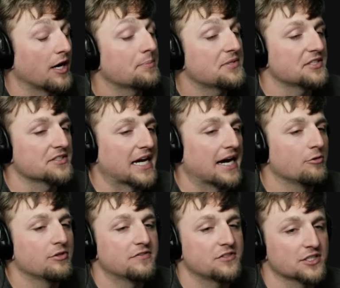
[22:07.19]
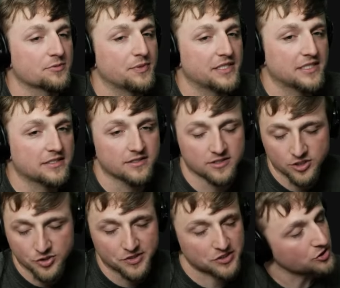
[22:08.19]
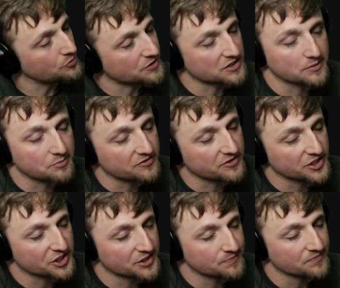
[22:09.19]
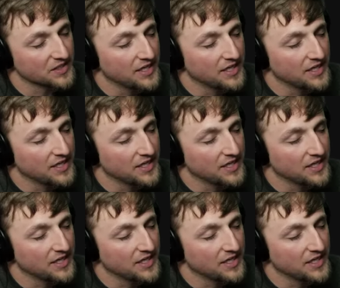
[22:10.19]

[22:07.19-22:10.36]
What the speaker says: Up till now, we've just been doing super simple version